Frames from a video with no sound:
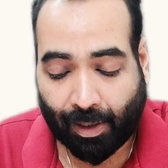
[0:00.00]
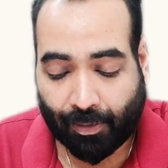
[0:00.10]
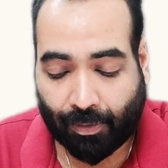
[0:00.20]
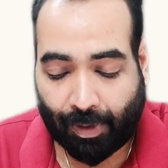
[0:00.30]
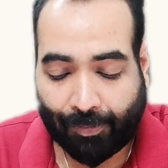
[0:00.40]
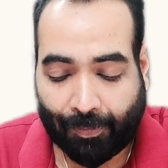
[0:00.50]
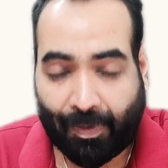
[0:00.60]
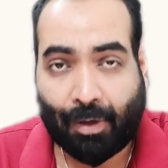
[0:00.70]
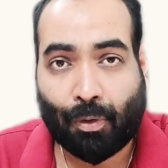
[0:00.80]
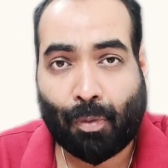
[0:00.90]
So if
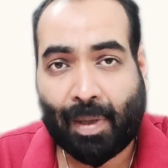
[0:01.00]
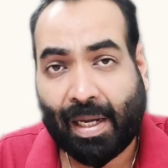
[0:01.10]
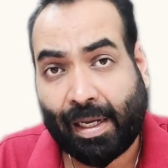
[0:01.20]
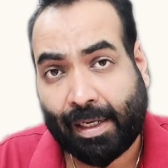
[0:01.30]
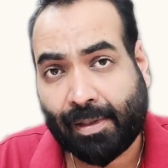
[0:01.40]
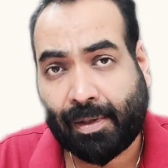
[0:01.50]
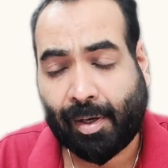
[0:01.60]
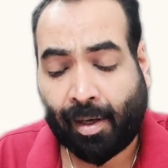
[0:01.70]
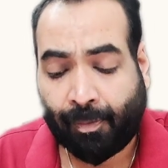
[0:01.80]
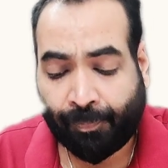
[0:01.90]
we go by his
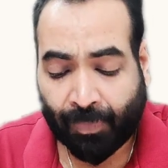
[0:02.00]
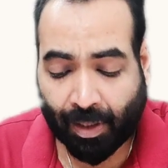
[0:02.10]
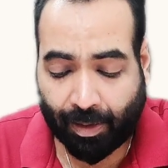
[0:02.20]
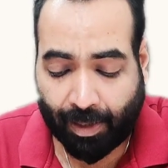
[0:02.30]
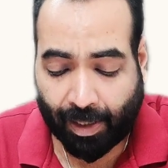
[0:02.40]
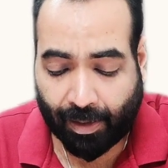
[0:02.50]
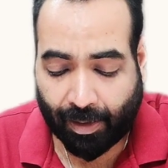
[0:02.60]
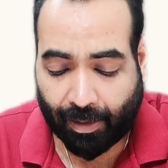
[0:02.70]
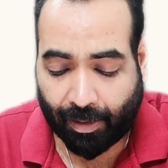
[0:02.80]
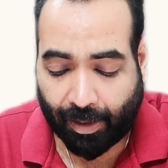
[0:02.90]
dream,
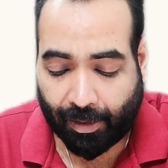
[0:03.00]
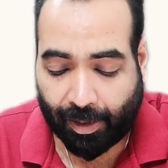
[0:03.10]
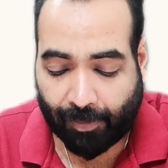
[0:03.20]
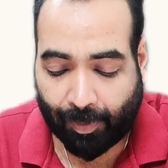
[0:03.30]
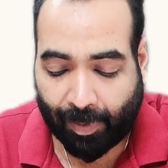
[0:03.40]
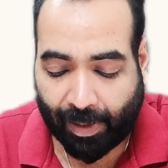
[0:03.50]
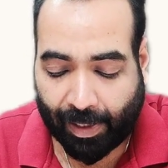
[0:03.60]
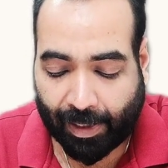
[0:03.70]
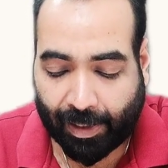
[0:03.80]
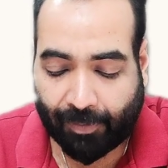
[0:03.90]
then there will be
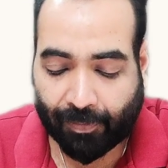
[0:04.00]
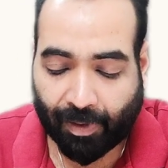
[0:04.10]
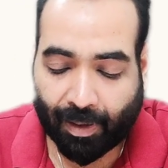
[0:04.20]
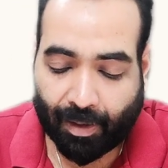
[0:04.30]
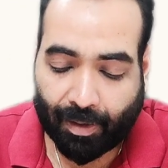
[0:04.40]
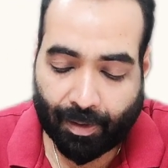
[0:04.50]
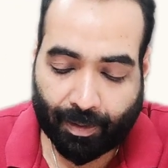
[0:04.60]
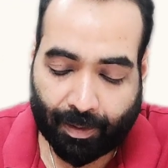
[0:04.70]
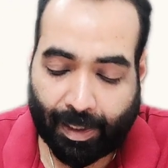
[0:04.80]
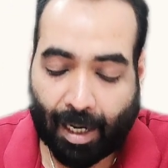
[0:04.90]
negative
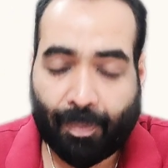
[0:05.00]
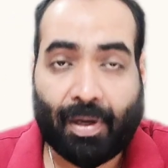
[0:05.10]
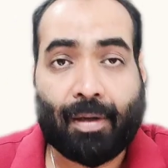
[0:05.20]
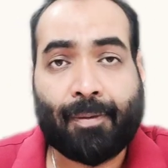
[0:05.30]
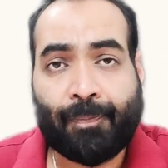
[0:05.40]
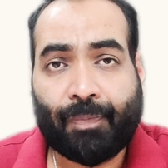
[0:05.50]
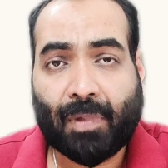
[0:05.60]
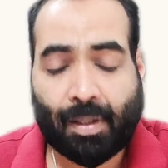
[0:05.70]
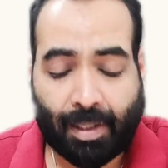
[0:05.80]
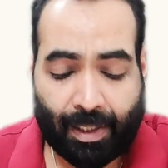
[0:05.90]
gap here,
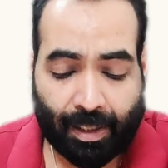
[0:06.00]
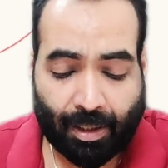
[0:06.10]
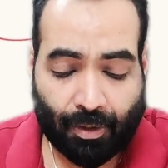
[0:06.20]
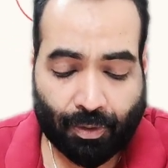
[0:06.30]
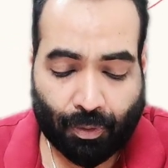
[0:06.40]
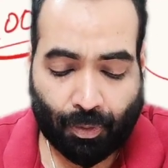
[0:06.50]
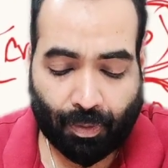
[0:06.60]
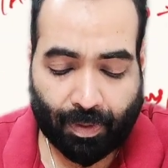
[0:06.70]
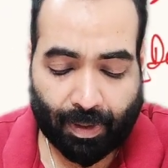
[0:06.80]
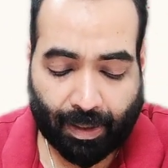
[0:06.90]
right?
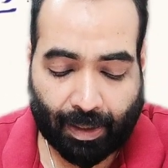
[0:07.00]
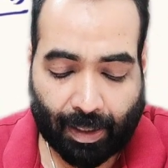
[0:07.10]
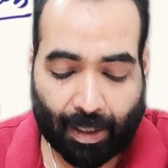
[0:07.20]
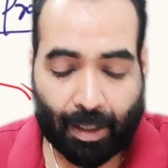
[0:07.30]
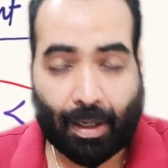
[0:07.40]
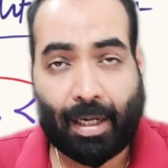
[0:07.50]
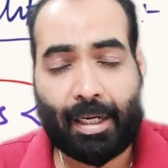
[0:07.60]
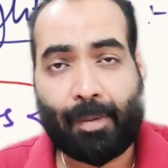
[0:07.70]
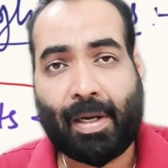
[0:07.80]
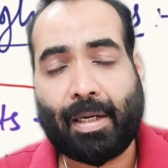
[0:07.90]
So
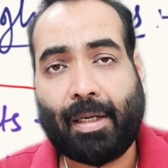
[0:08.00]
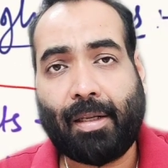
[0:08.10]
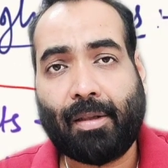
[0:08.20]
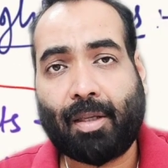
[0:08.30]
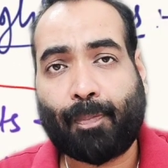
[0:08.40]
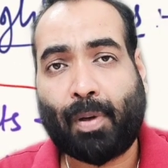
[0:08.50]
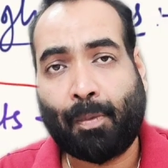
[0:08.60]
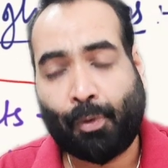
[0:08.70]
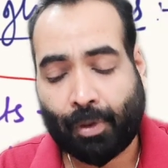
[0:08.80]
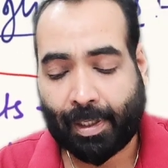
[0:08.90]
ultimately the
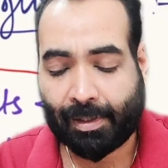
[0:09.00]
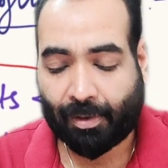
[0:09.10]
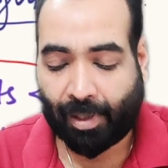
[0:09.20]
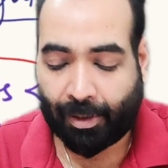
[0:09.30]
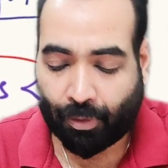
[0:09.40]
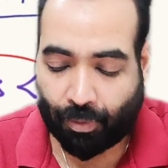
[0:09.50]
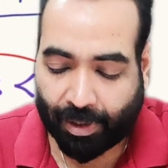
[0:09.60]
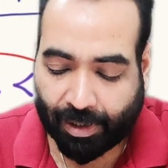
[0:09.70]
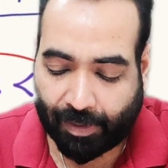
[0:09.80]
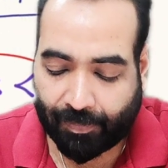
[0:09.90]
promoter is trying to
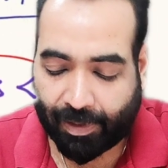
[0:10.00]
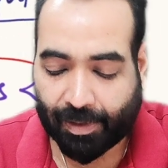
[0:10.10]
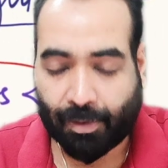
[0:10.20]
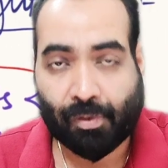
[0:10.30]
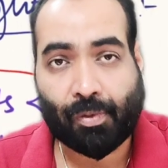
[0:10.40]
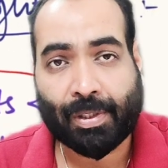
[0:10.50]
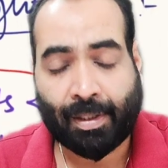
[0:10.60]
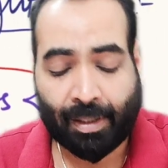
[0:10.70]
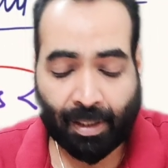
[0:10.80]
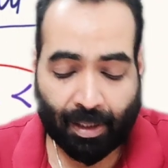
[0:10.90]
achieve this
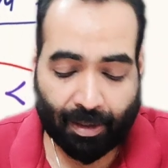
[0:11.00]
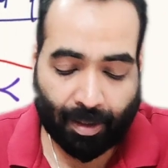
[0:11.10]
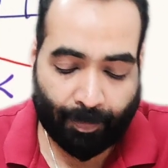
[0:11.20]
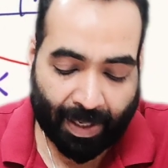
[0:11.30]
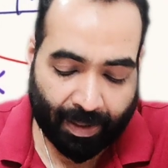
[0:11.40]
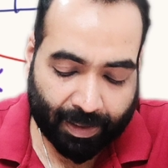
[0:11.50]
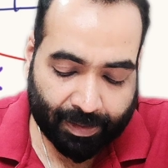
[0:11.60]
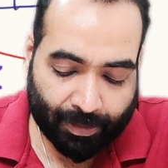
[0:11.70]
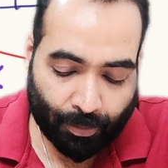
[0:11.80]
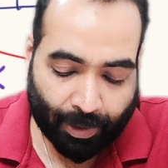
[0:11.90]
situation, the bank
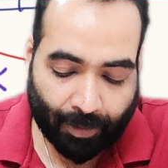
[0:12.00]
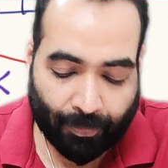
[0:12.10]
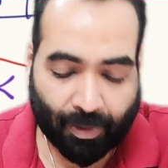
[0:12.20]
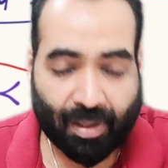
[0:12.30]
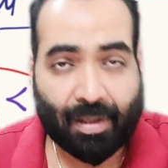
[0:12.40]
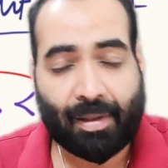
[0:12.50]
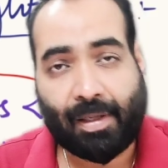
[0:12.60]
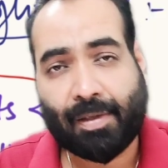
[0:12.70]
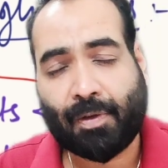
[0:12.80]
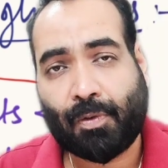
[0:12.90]
is looking for
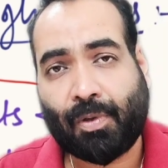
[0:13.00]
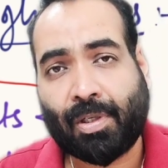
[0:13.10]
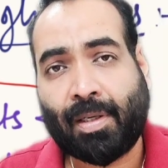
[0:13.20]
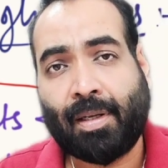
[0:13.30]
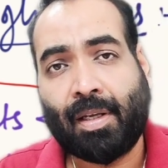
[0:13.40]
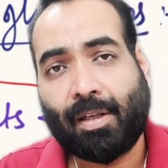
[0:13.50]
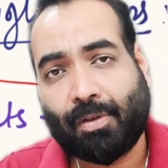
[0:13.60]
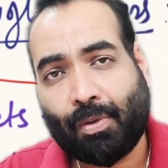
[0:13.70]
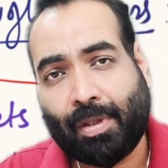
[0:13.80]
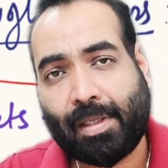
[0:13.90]
this situation.
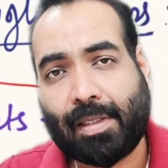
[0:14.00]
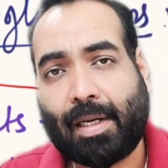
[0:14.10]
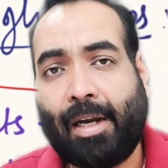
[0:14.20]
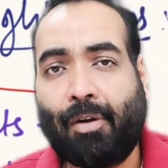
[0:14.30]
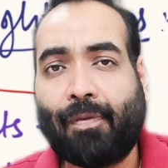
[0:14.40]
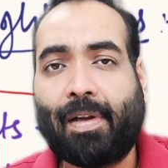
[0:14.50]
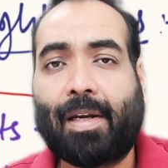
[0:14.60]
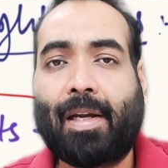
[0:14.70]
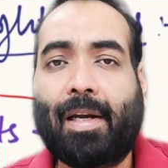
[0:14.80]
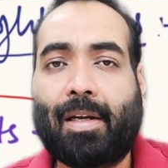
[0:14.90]
So this kind of
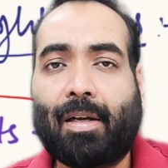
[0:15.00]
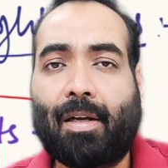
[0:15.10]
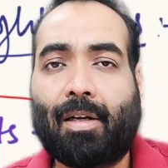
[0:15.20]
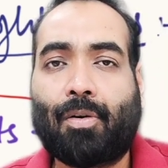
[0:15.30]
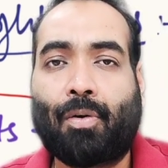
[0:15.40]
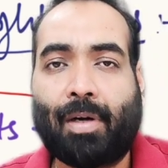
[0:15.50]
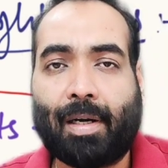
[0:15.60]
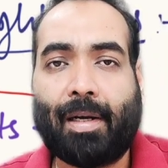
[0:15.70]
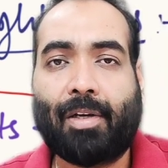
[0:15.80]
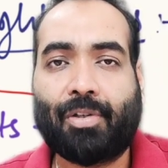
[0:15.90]
create a
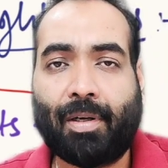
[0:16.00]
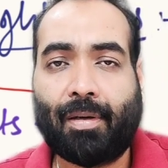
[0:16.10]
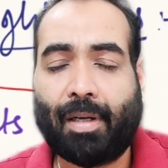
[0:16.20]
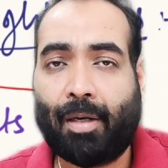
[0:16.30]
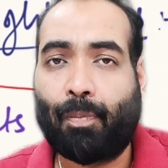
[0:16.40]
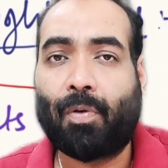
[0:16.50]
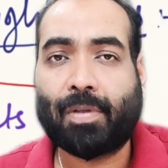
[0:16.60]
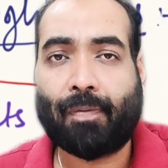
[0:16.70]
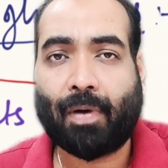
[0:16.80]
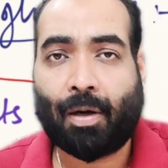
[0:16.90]
contradiction in books
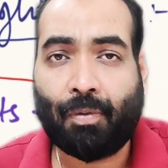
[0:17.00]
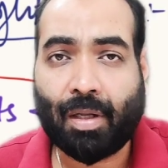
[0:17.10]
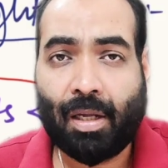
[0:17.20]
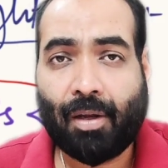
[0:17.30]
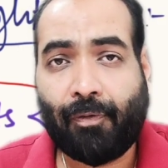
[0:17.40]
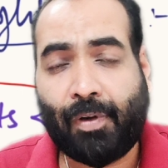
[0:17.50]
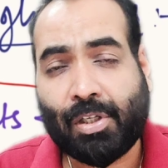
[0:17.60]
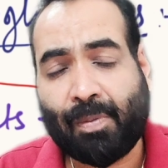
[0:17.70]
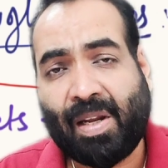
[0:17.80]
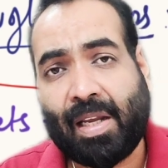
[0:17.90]
of account,
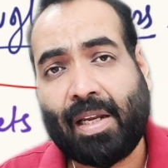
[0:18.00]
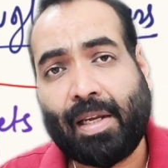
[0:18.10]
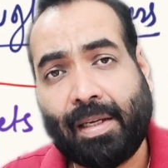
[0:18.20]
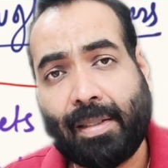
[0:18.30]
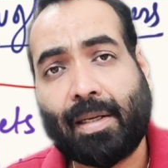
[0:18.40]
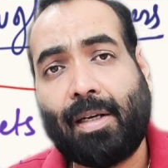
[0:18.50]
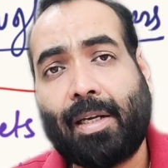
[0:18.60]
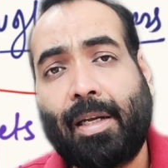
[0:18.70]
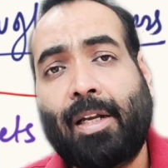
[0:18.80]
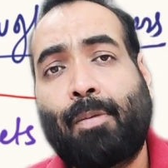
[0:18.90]
which may
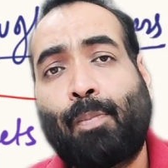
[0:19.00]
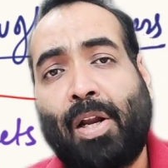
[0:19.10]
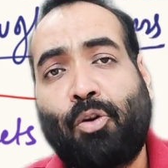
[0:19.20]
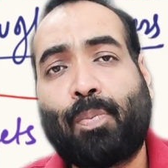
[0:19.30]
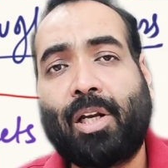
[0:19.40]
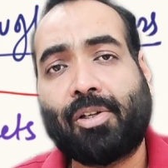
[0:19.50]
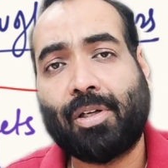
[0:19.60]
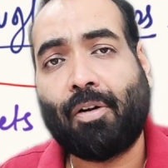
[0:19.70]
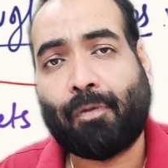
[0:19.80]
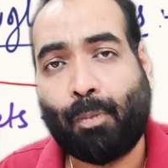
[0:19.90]
result in
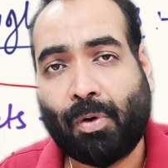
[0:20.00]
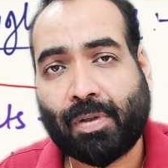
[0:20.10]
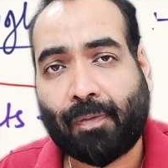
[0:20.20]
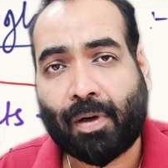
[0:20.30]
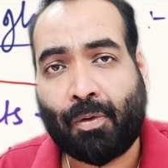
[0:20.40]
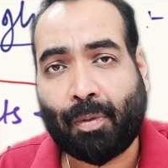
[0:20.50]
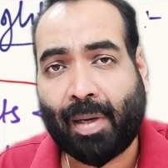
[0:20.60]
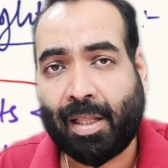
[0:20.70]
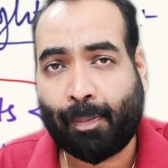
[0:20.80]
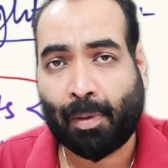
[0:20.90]
manipulation of books of account
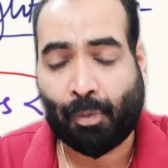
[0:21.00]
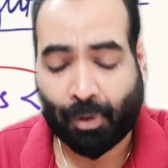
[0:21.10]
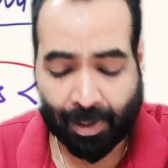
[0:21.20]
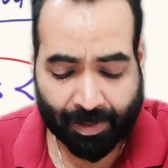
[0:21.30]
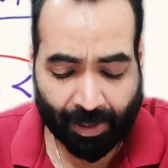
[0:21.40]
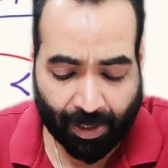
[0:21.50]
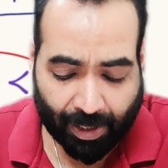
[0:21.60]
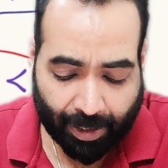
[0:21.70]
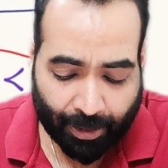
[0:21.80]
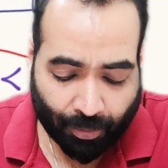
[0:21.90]
by the promoters
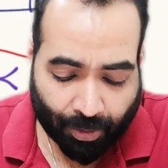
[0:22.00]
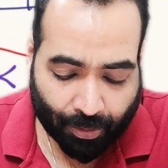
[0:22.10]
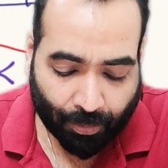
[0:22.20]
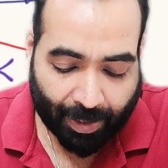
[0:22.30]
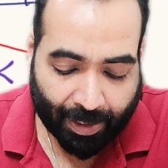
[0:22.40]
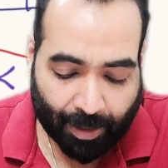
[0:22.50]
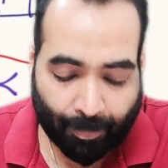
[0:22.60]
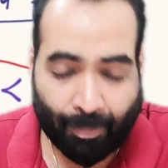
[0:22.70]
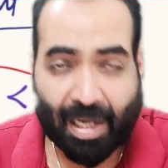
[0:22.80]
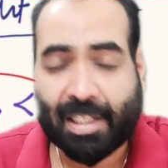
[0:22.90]
in order to get
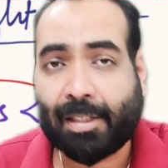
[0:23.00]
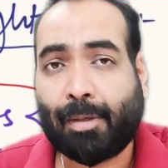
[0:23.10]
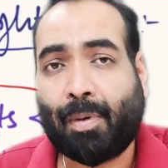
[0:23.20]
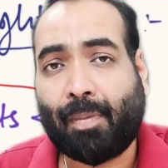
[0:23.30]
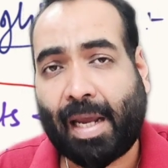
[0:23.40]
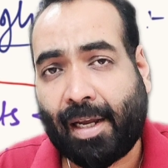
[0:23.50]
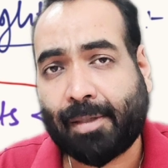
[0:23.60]
maximum